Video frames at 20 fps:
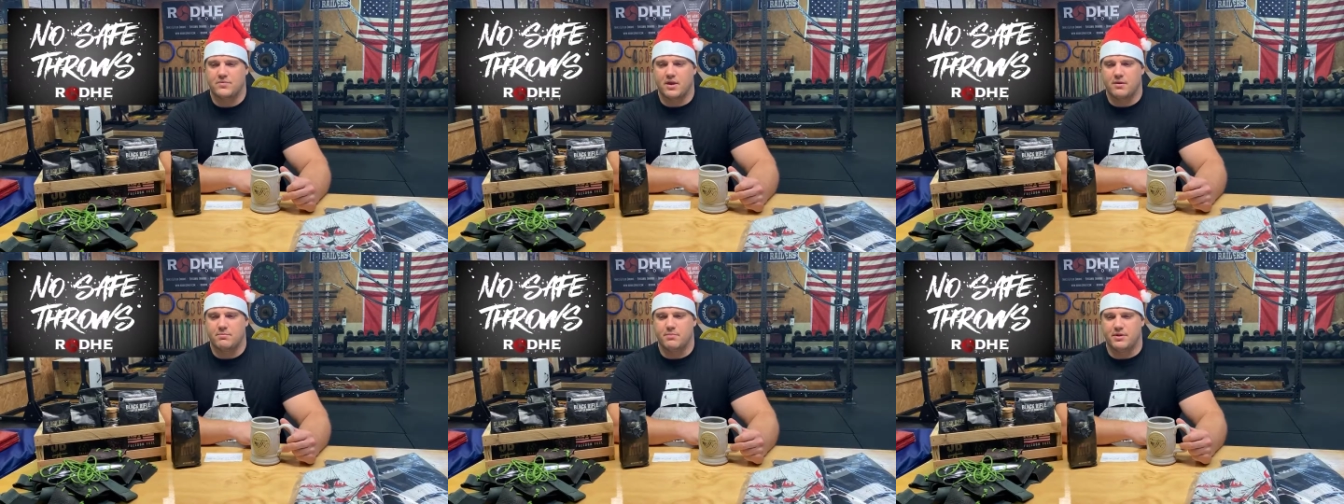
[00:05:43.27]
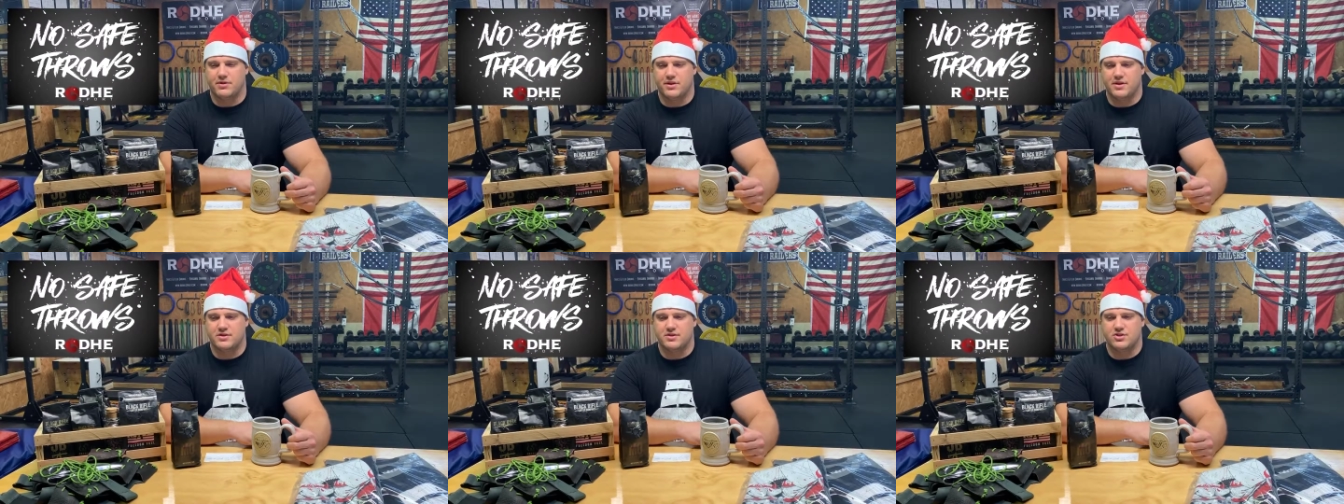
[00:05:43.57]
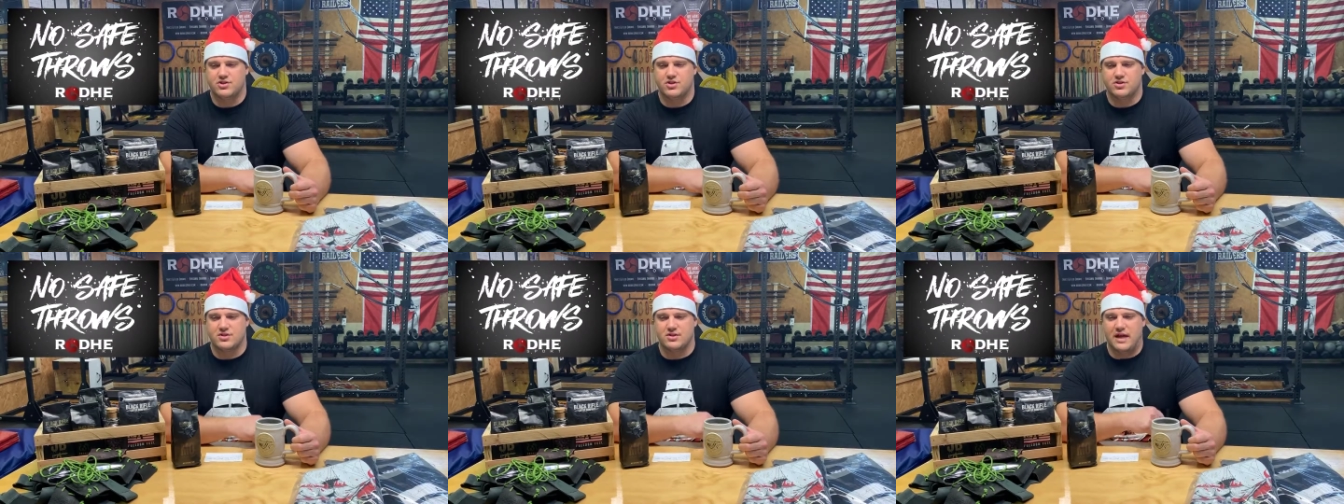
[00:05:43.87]
But this is
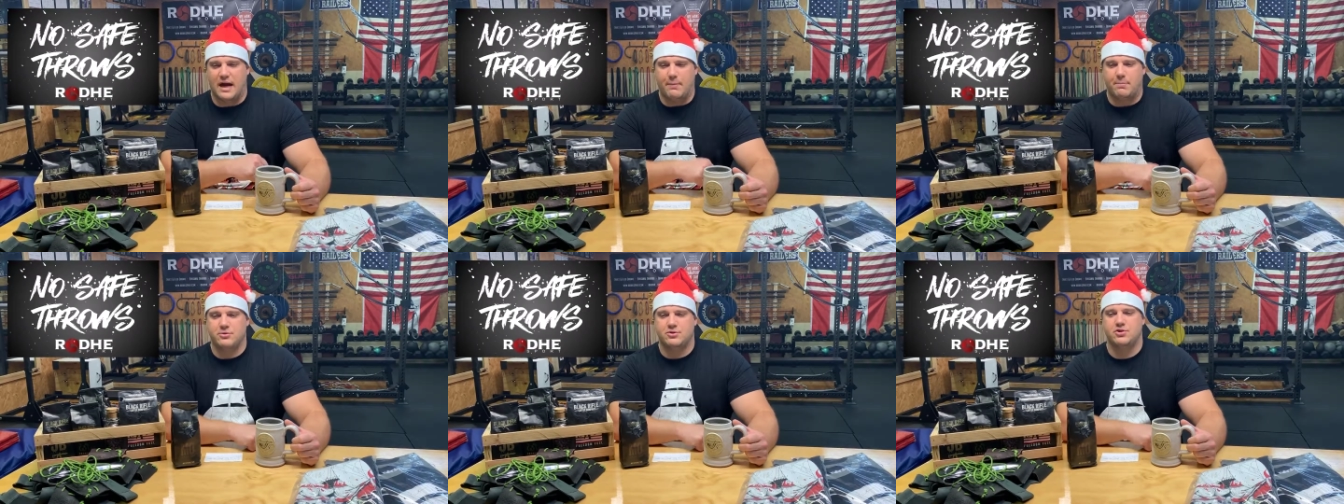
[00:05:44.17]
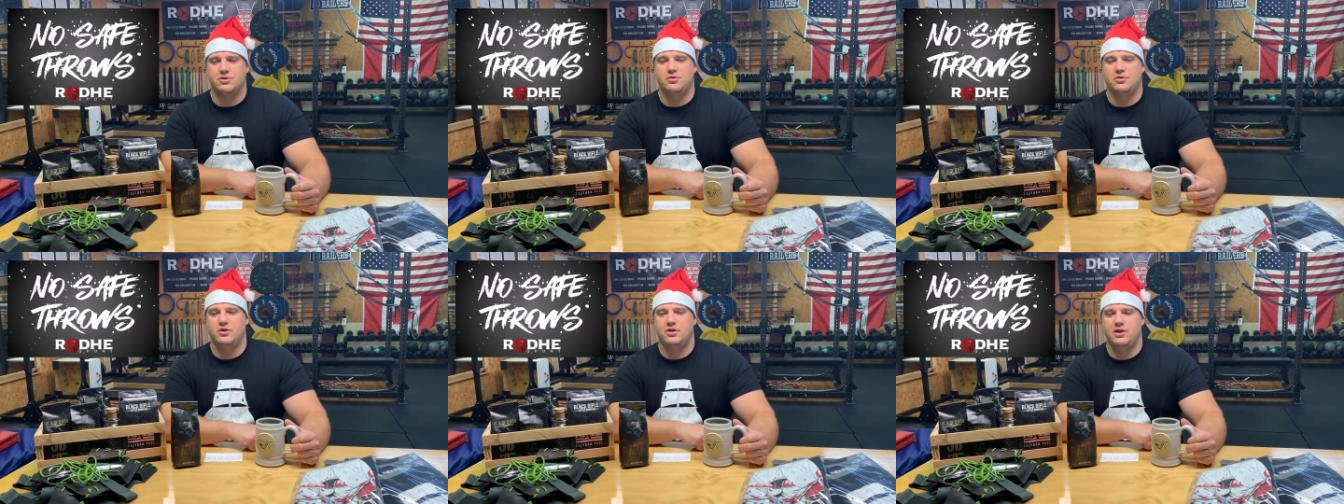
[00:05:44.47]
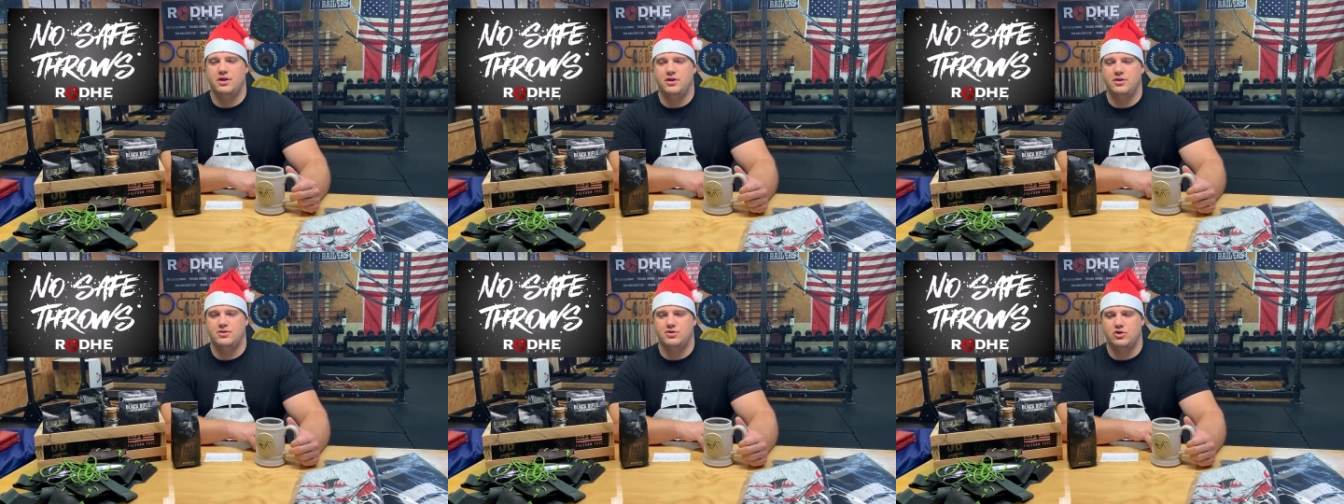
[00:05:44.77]
just an
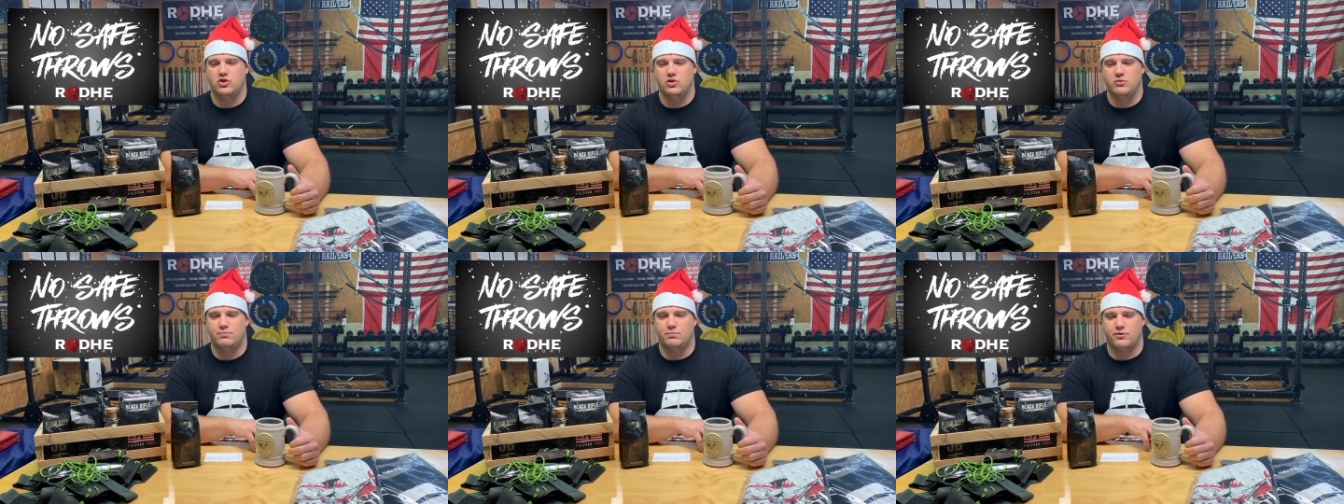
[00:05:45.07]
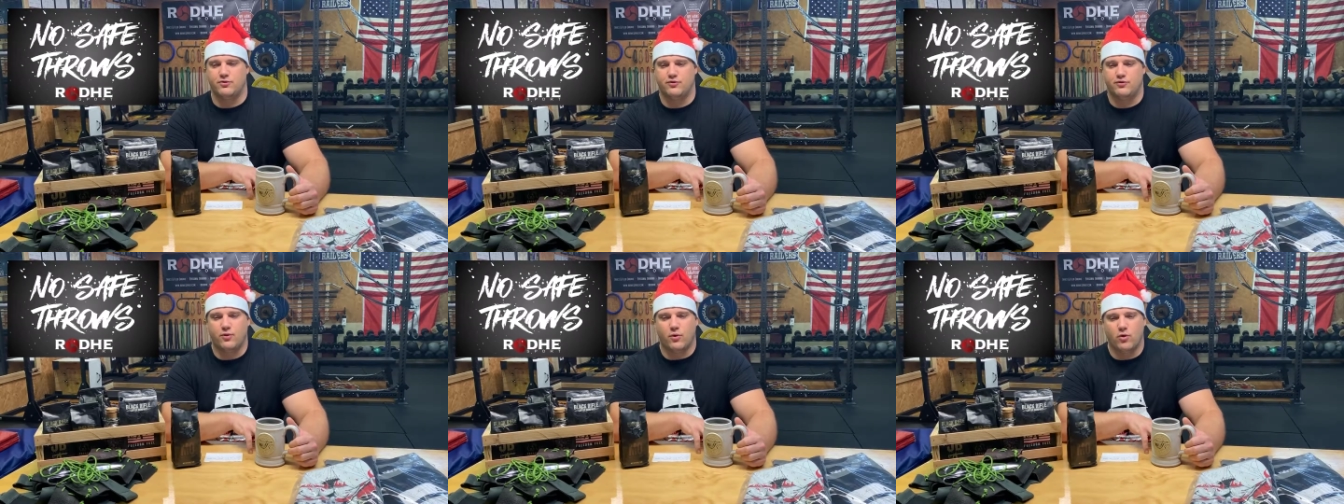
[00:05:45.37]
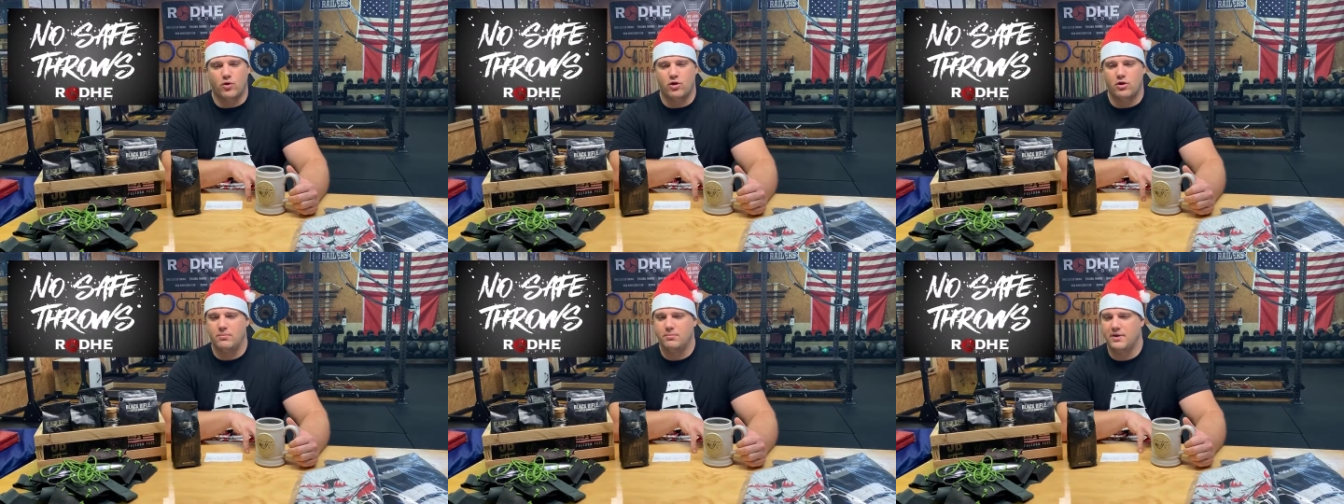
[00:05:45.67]
opportunity to
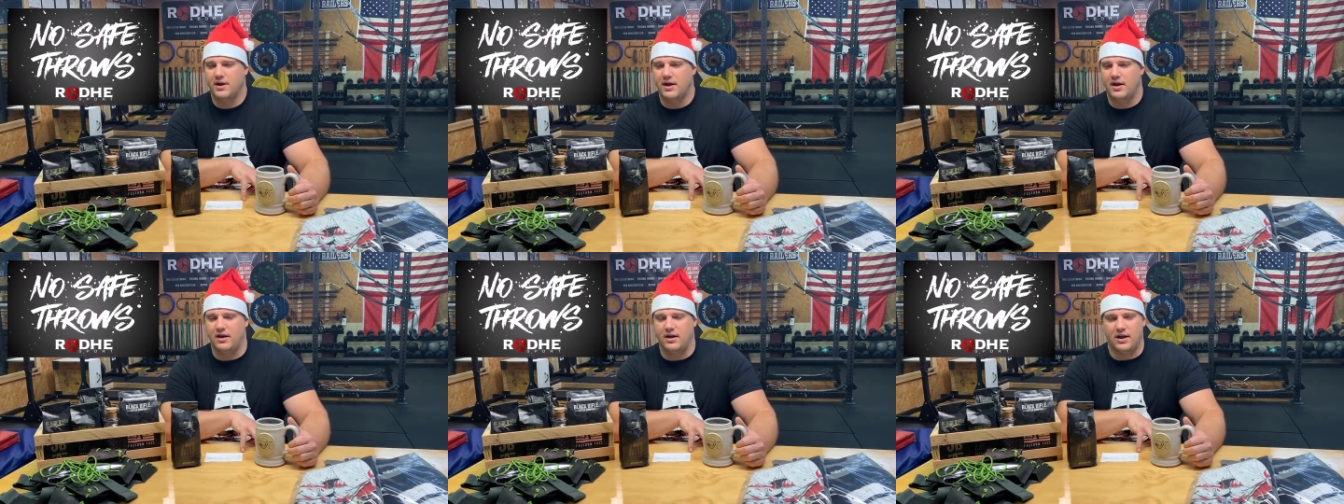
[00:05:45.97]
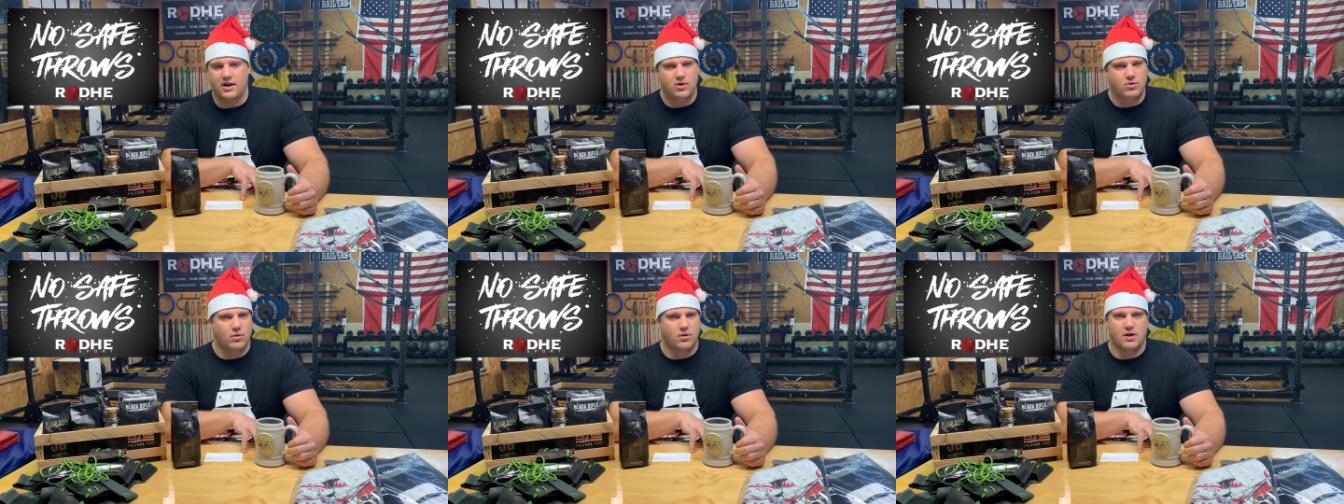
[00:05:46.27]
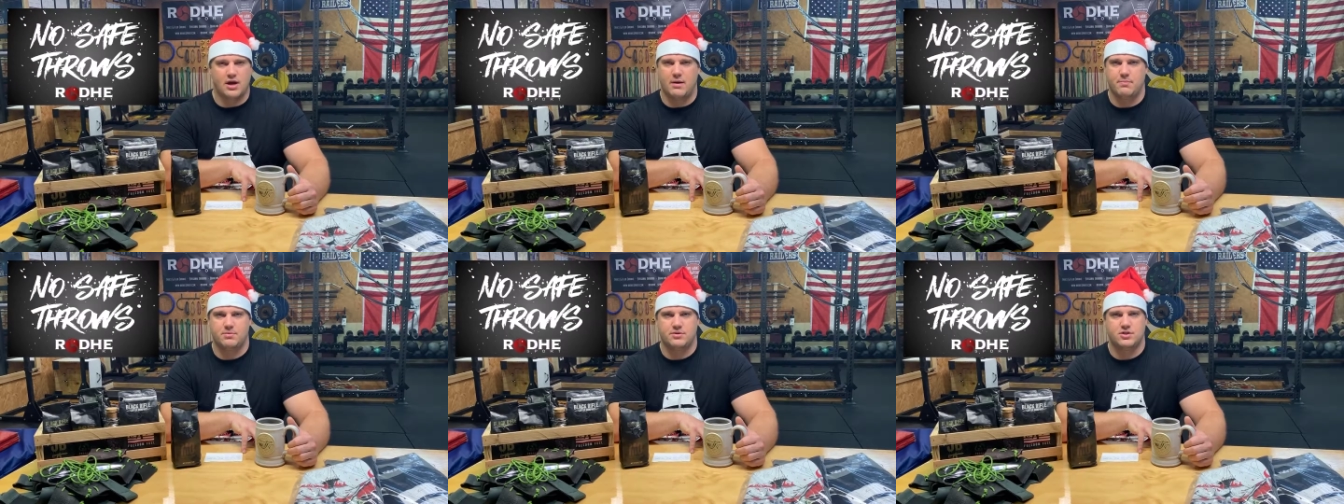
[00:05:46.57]
perform, get an indoor
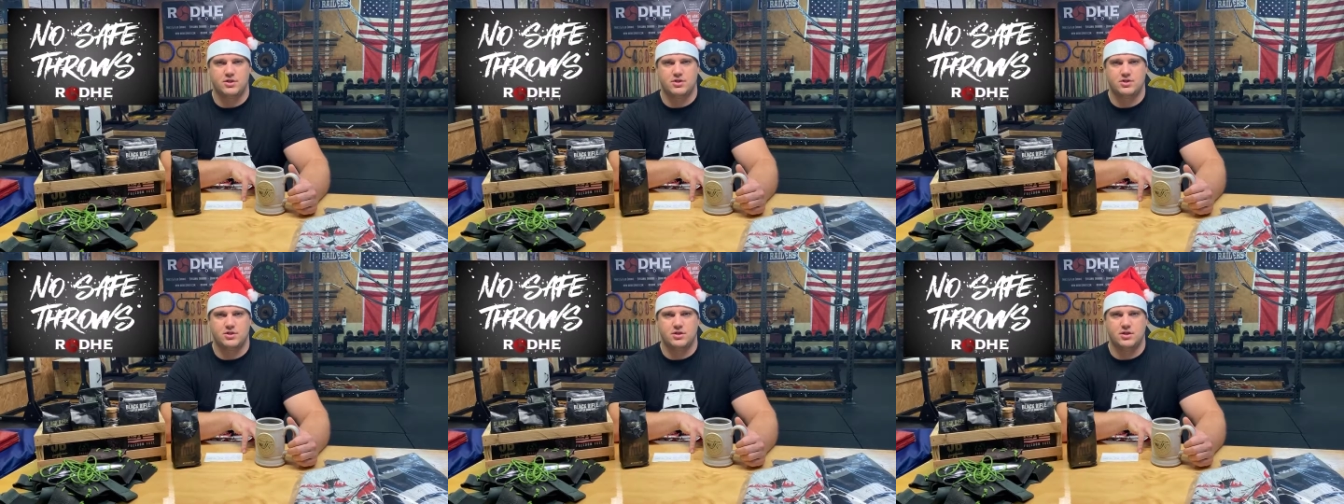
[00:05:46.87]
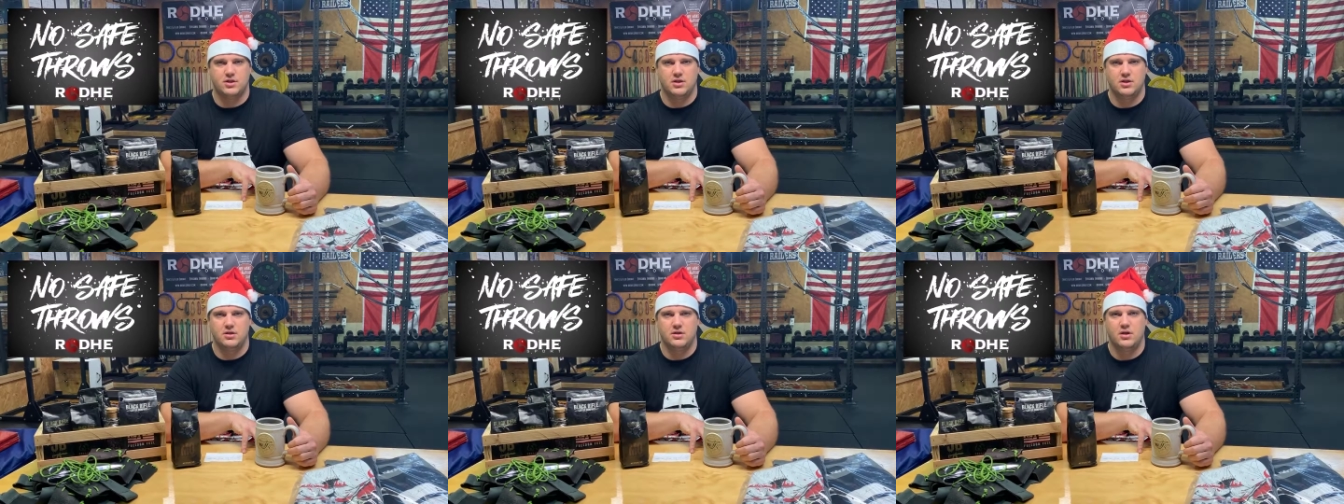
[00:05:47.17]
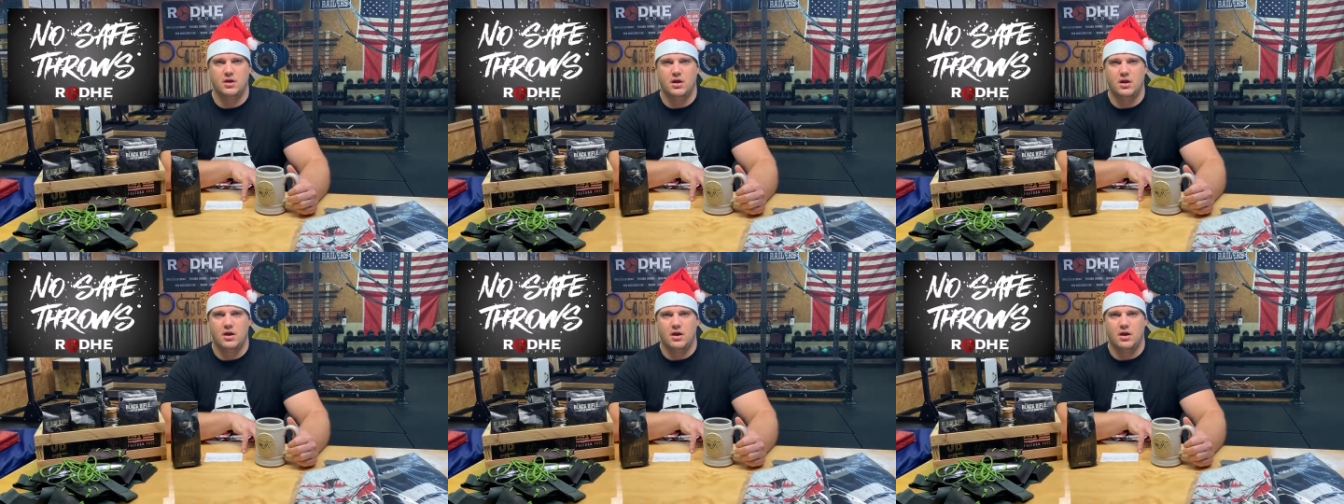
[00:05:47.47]
competition in